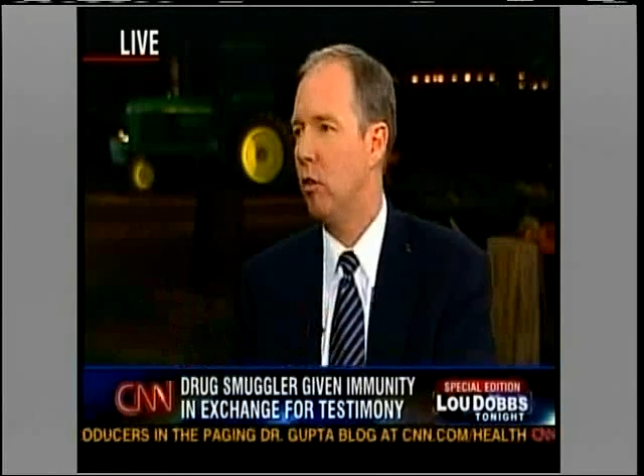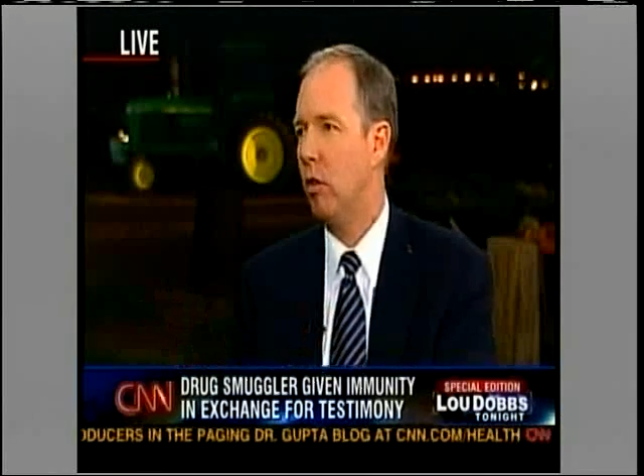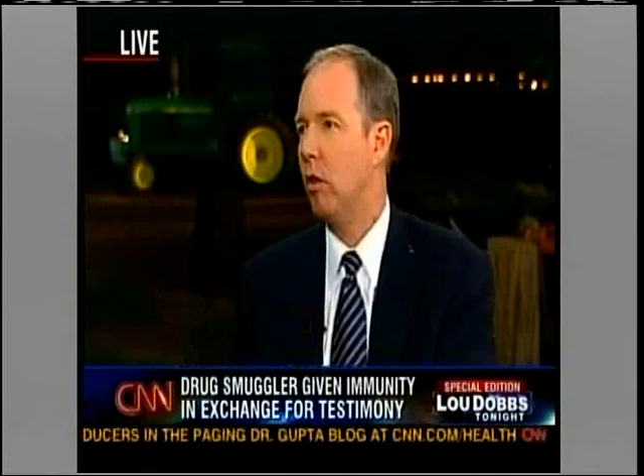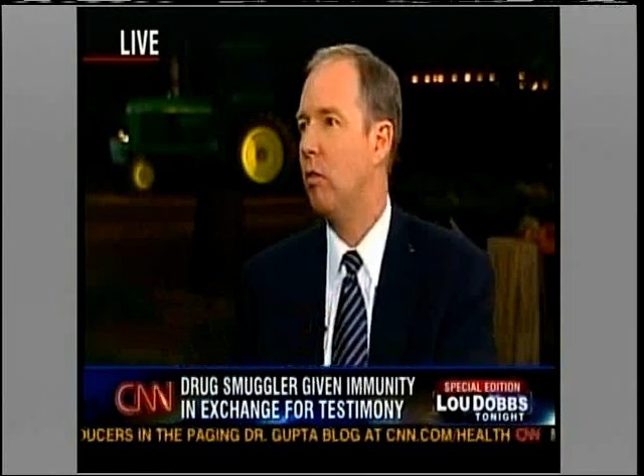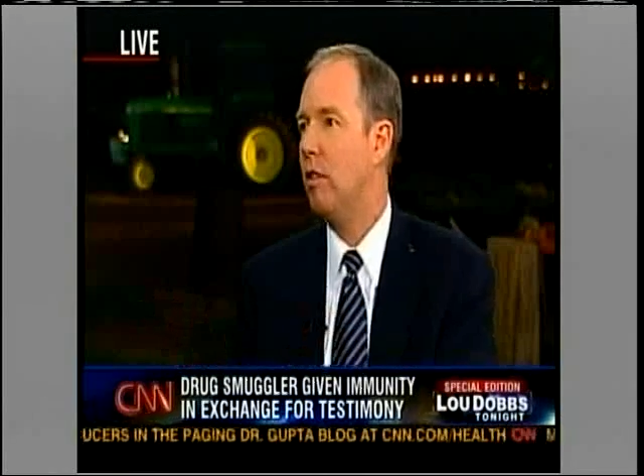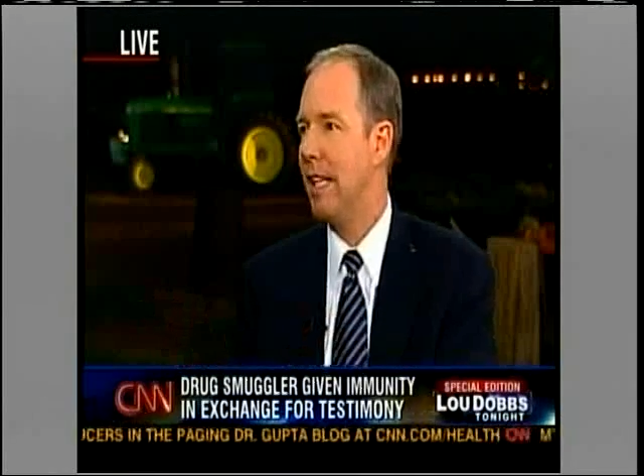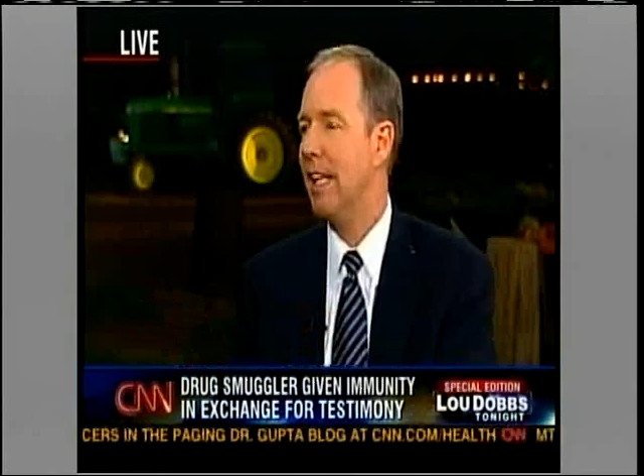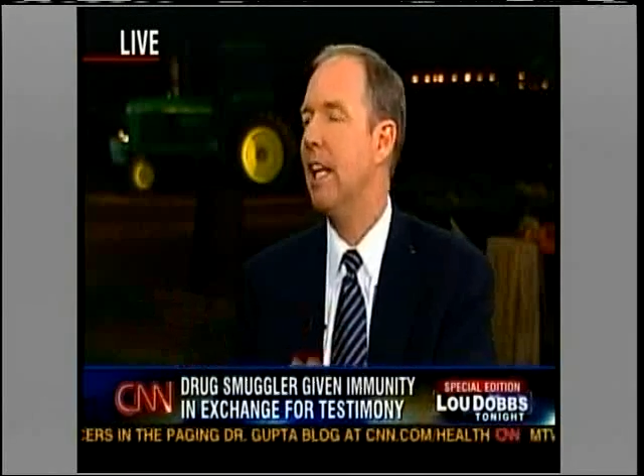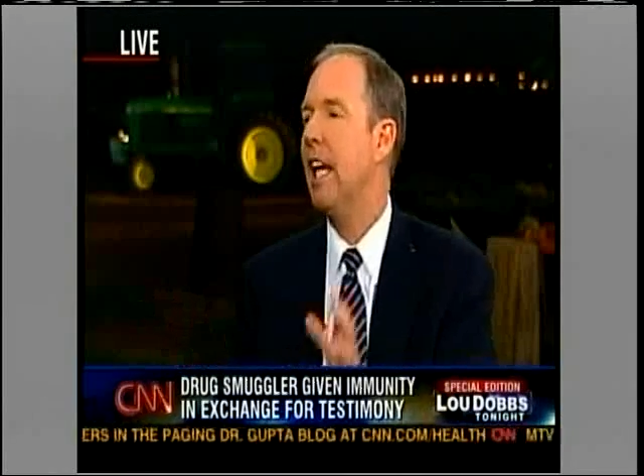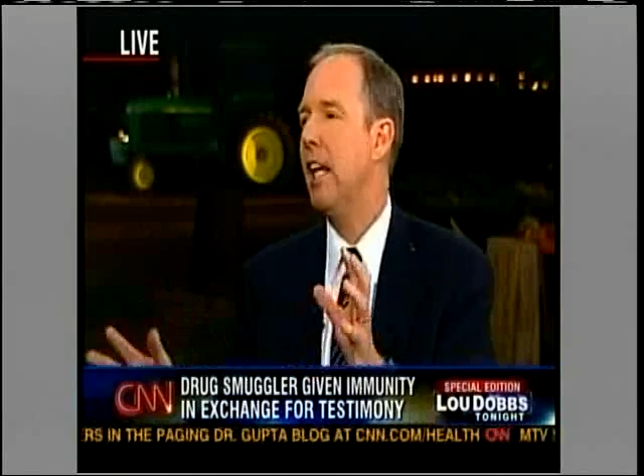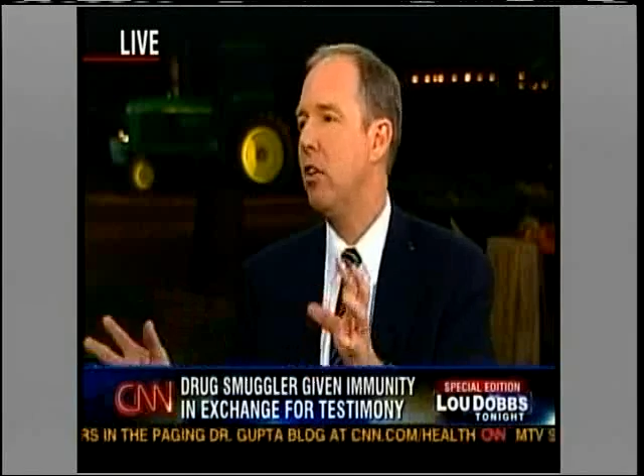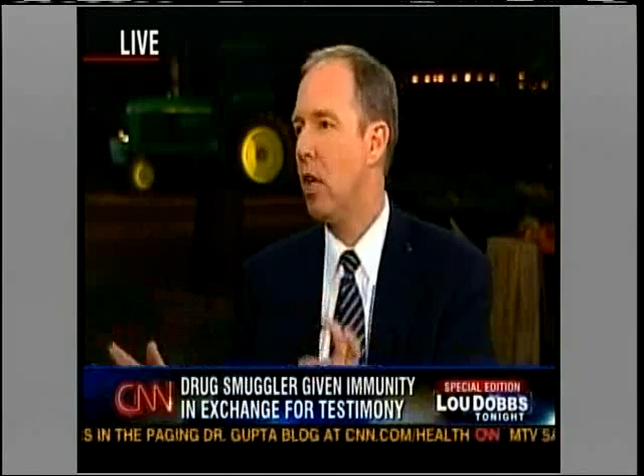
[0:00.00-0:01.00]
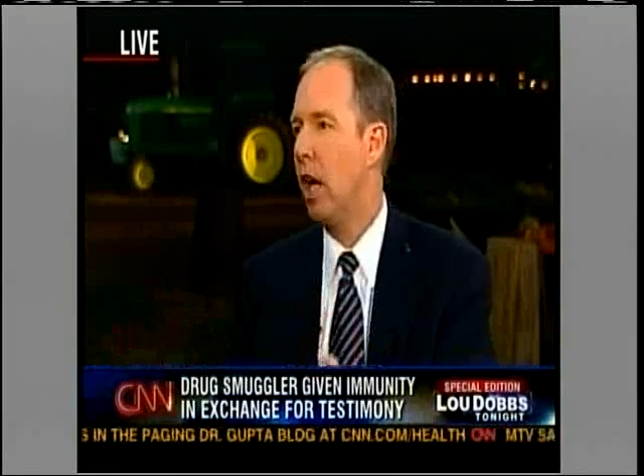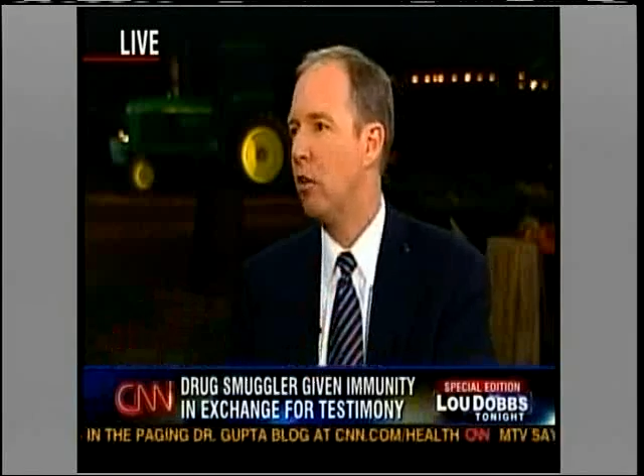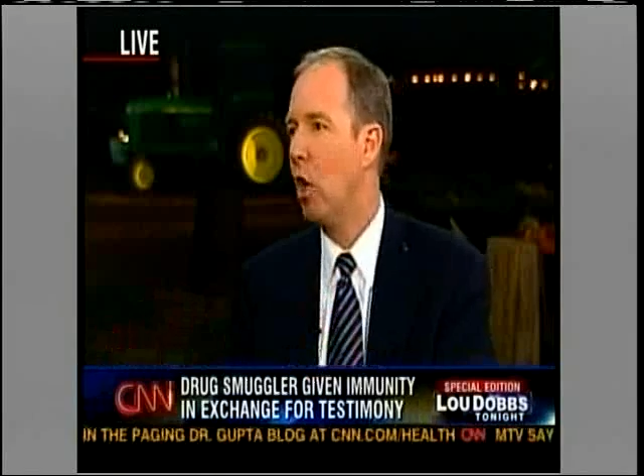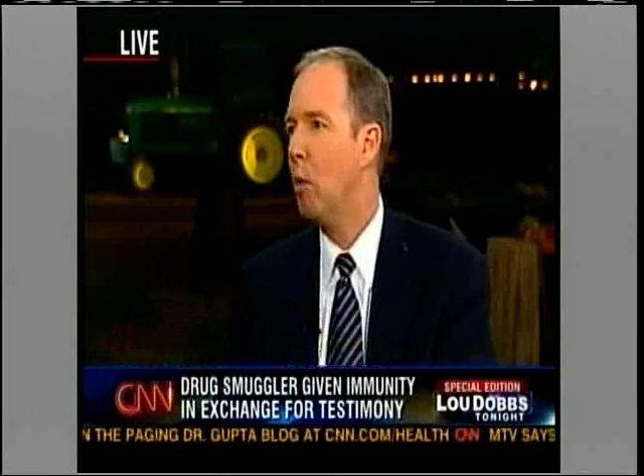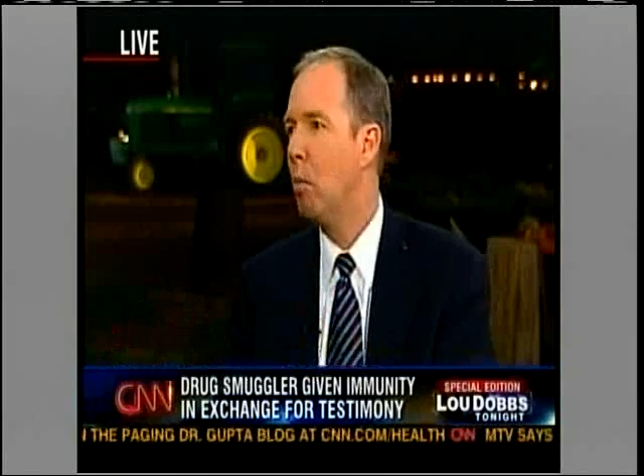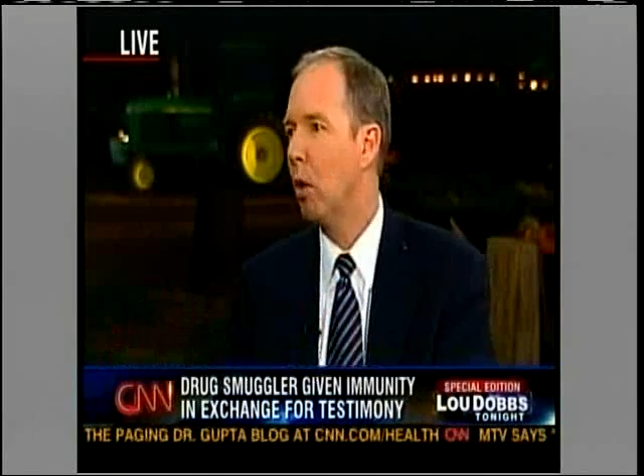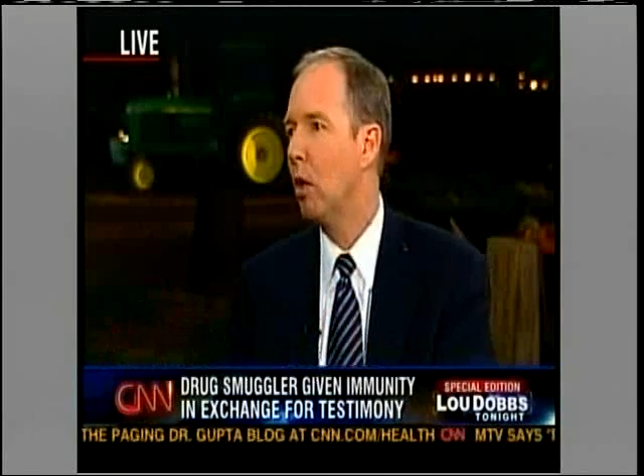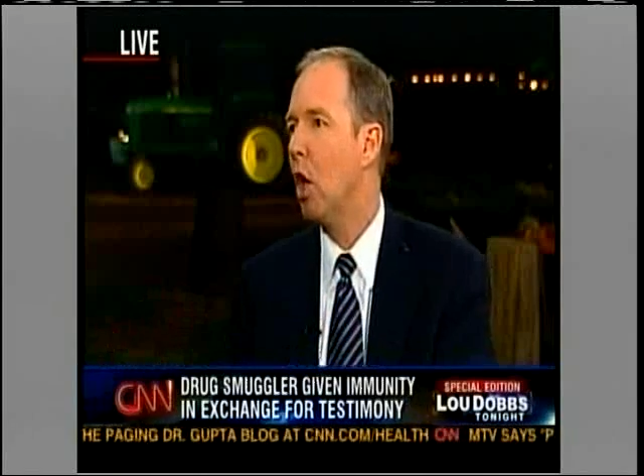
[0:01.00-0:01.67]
is there's the alleged October